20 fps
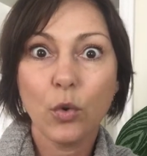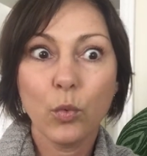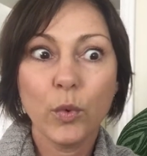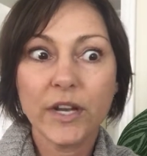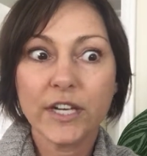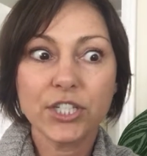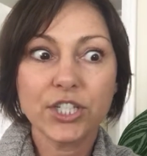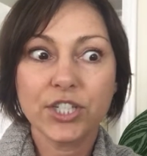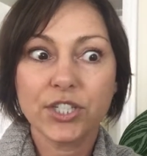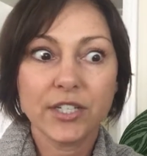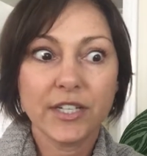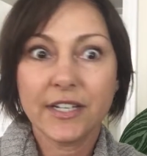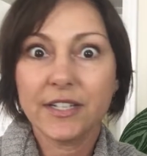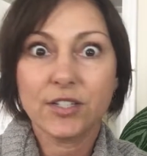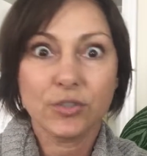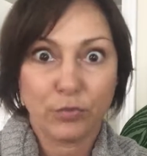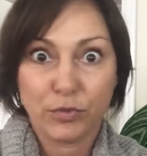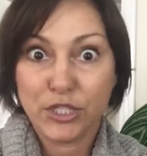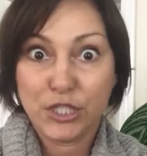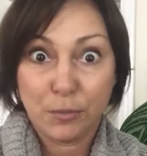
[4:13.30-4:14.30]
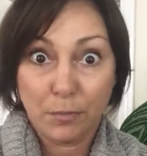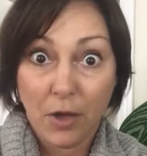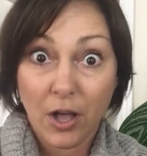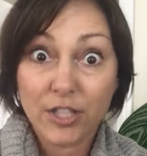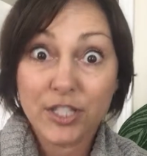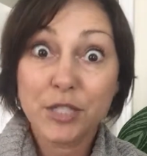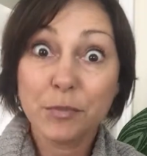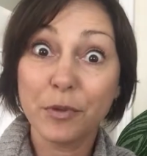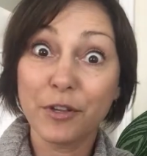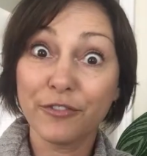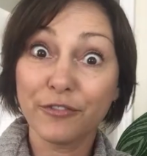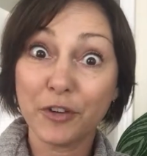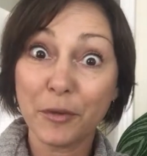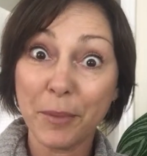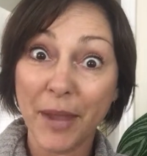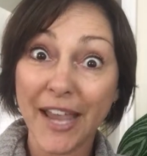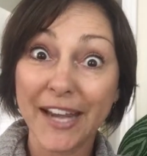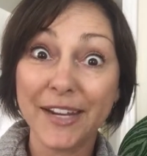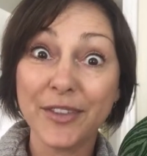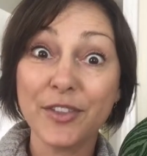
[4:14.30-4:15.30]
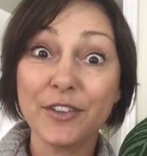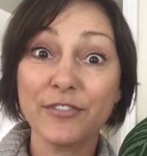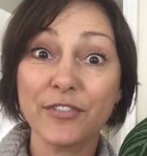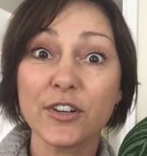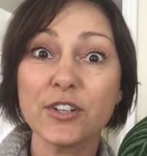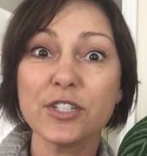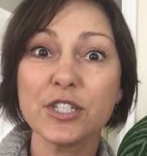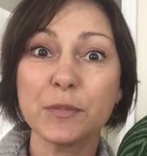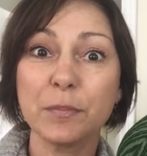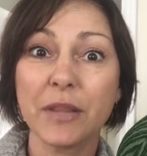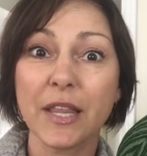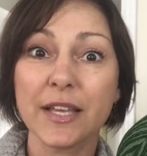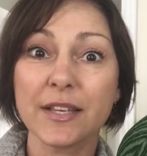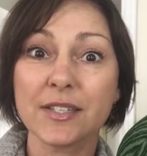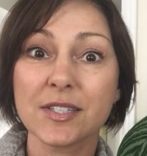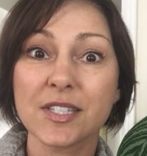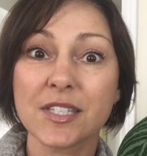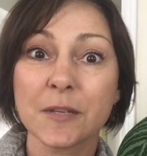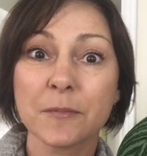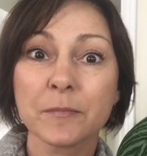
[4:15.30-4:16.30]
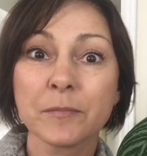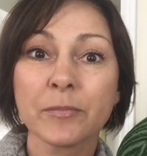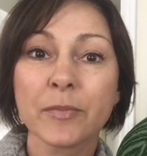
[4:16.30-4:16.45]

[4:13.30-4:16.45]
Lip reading: which is responsible for pain in the first place.